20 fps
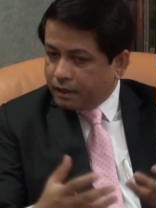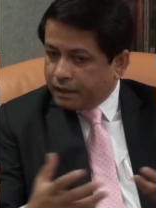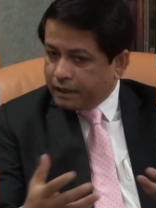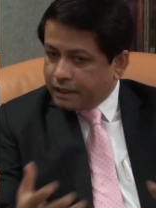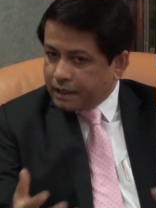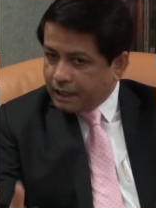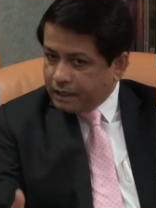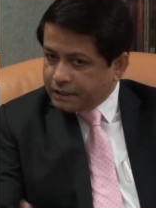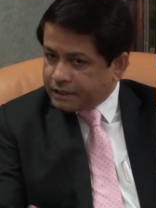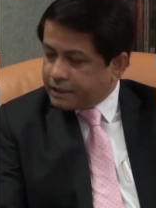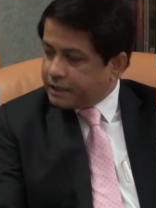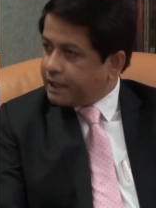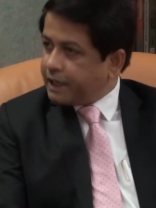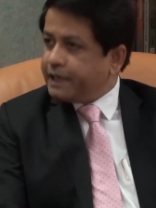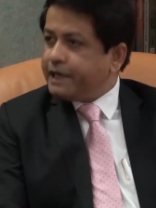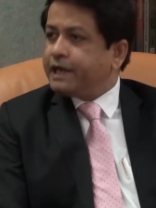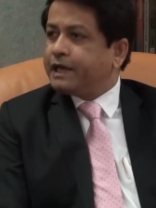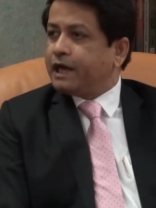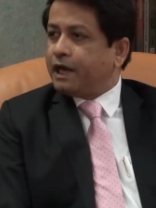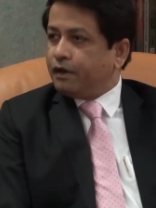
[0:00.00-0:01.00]
indulge in
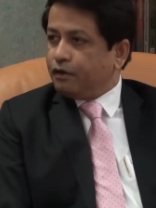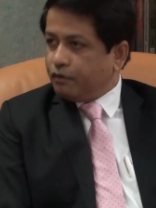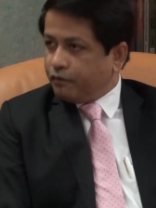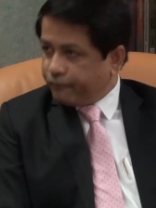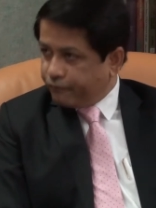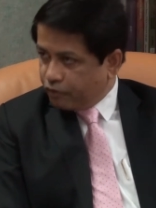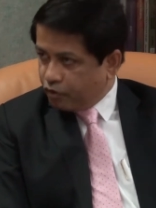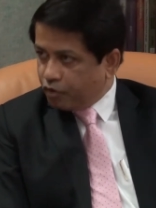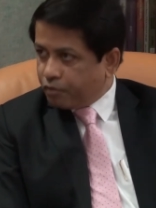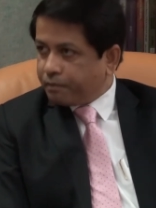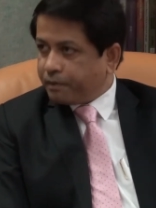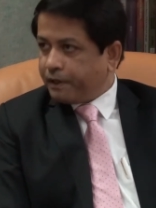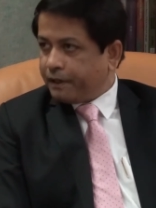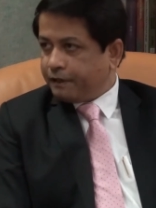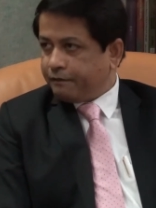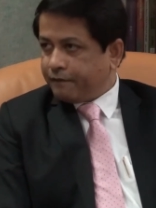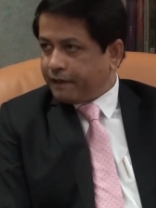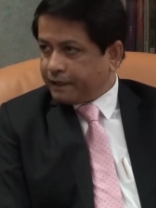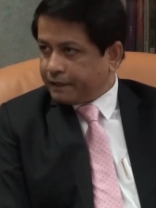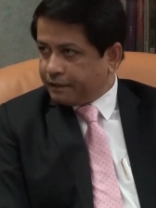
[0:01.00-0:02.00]
any kind of
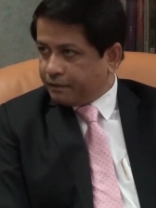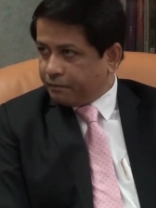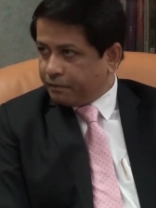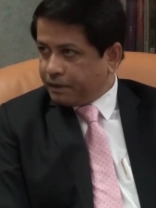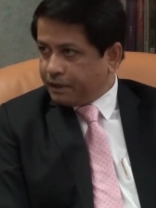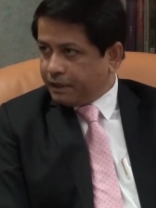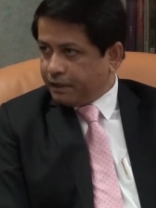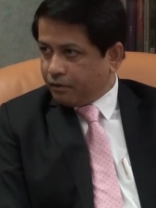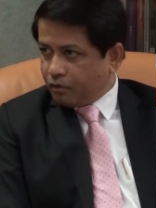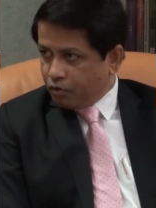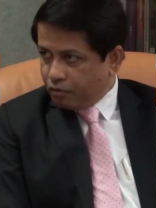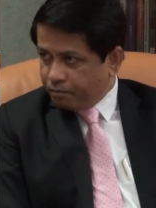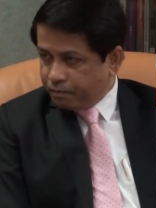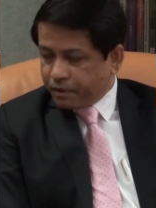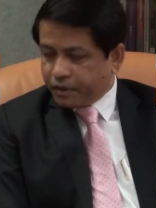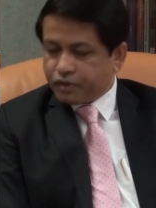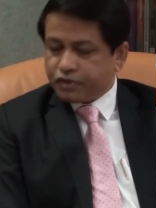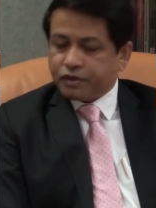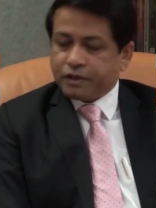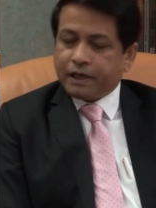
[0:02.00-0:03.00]
cooperative activity,
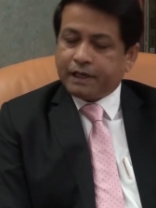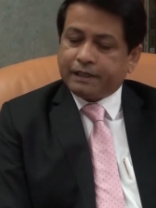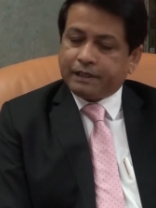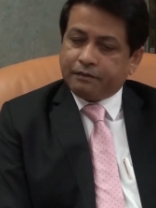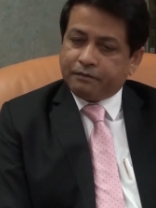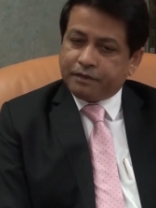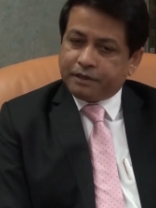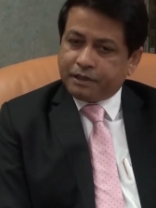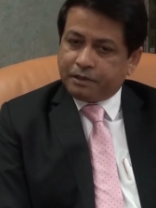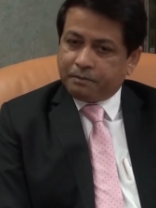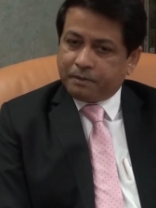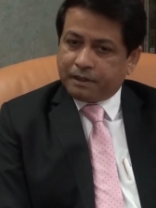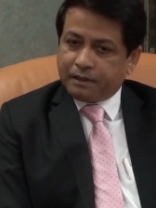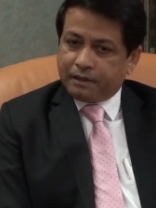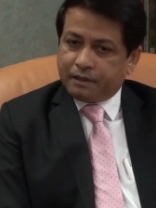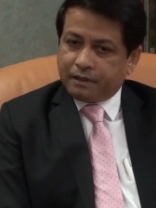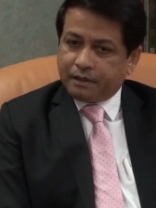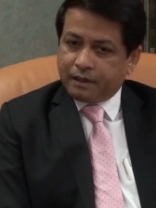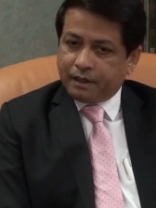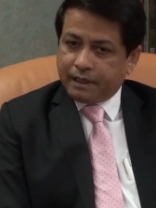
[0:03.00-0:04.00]
cooperation activity
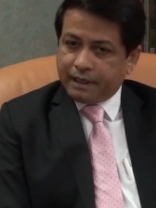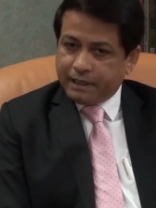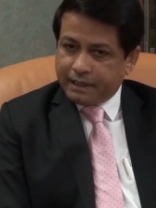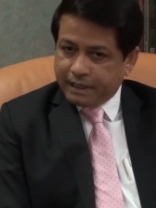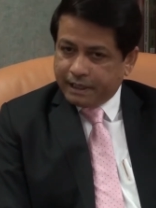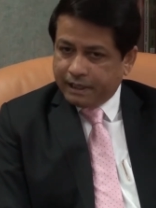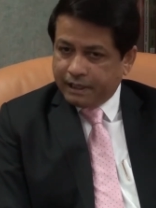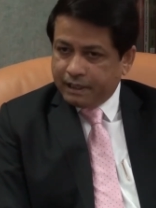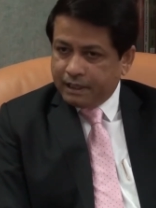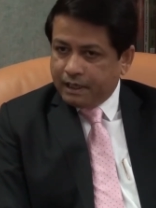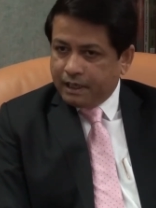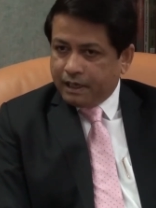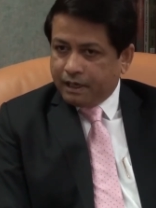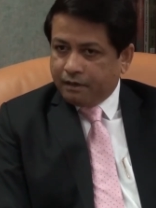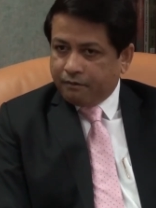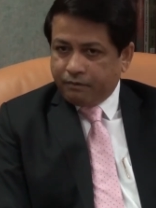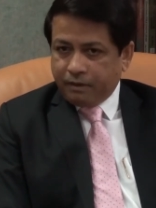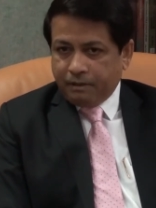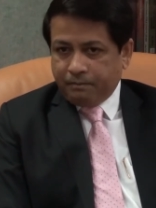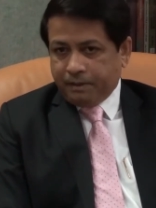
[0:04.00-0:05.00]
with India,
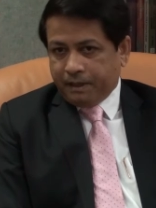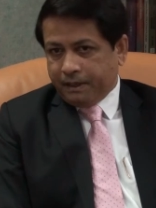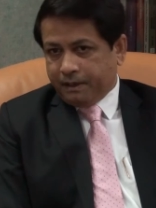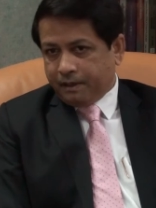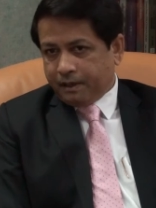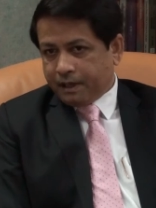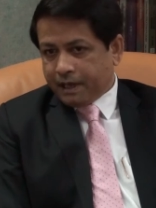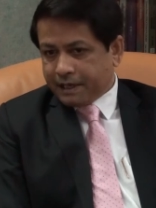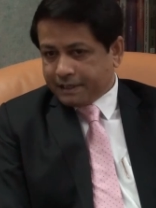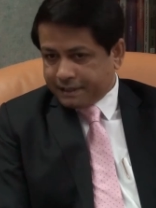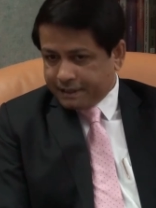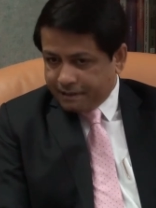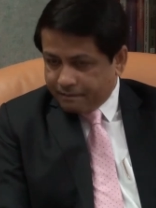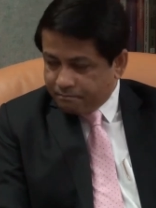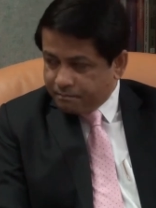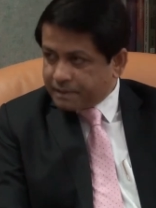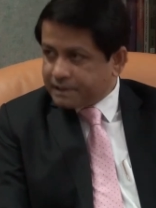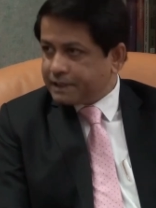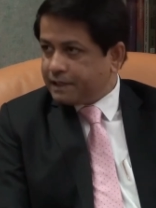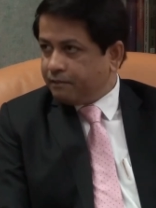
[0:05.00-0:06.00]
uh, will be, as an
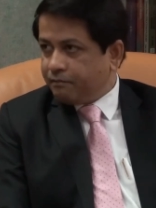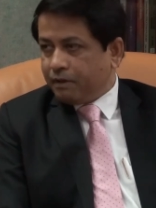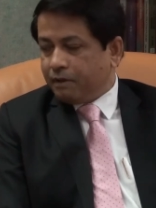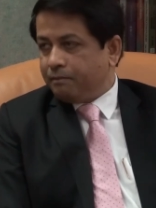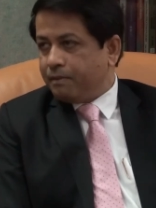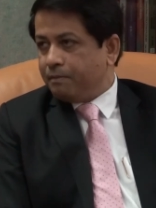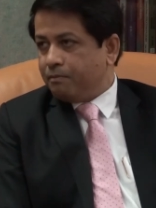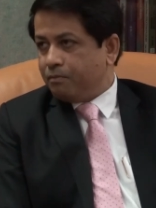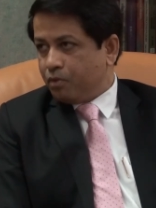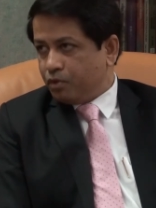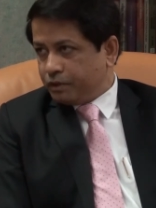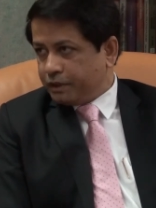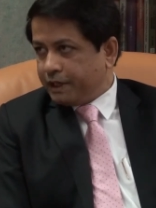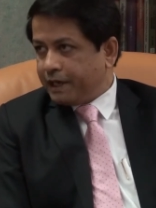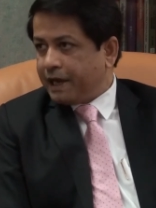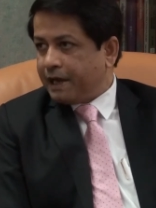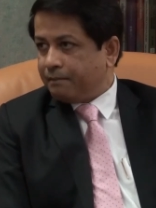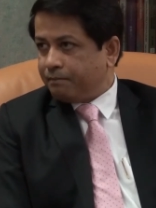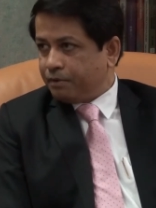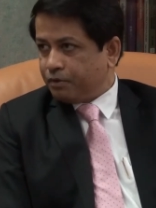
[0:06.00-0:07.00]
embassy, we'll be more than
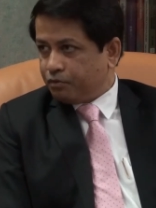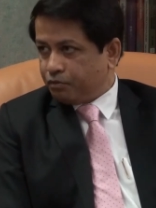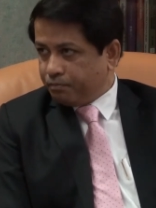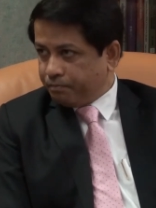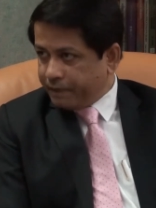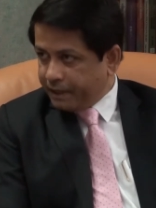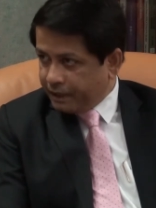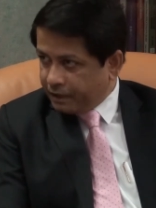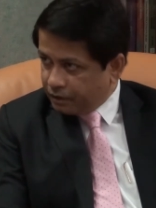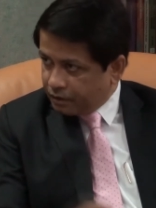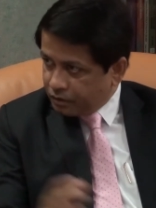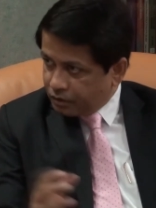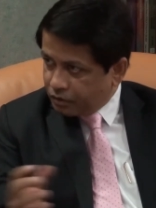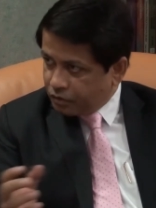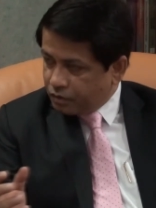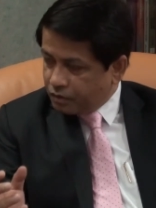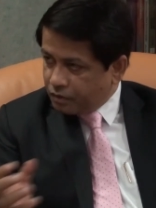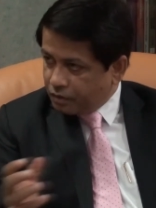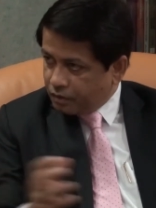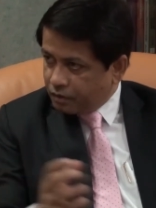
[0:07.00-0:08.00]
happy to bring
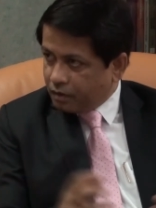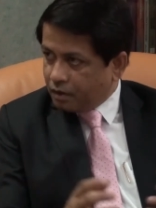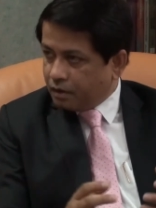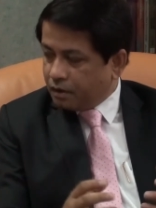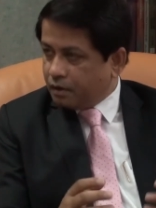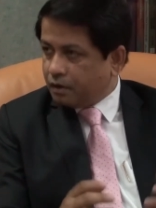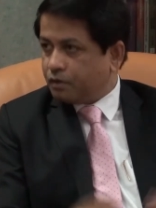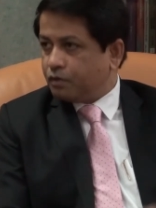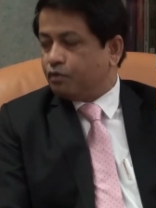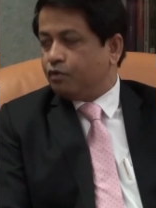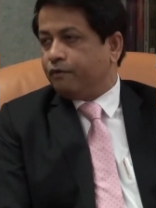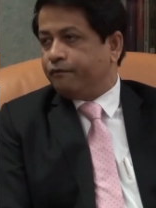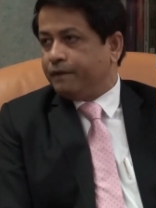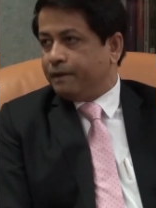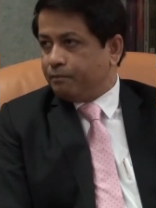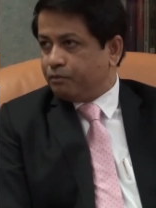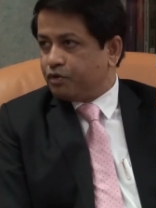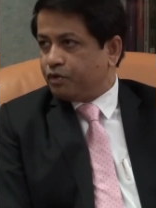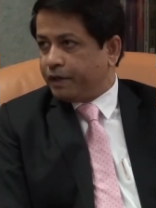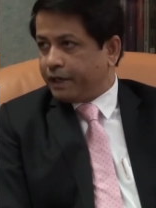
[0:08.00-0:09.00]
the two of
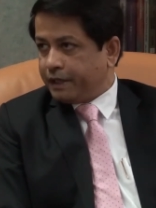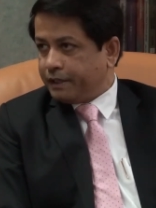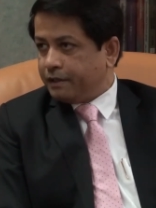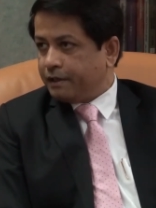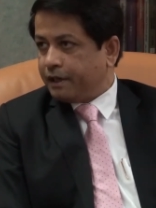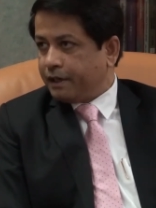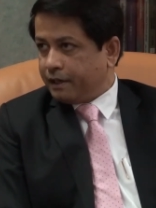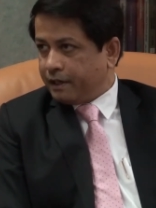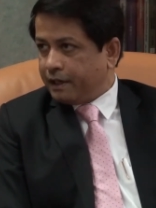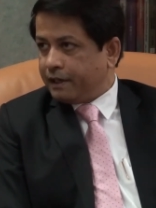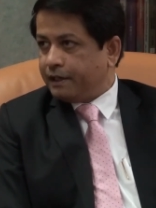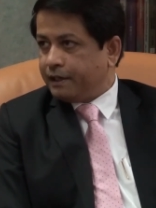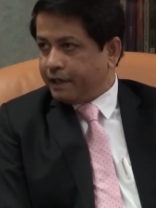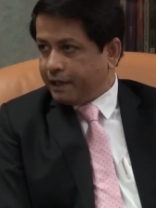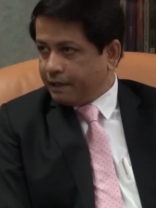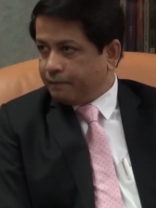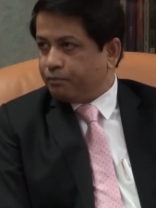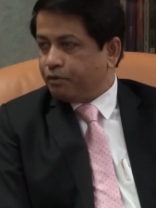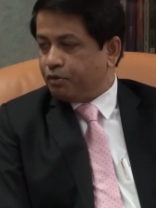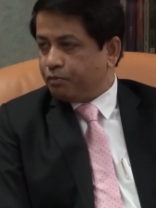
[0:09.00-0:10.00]
them together and, and
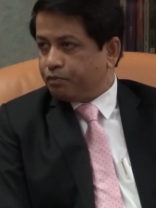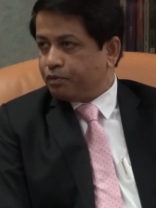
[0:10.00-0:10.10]
take up new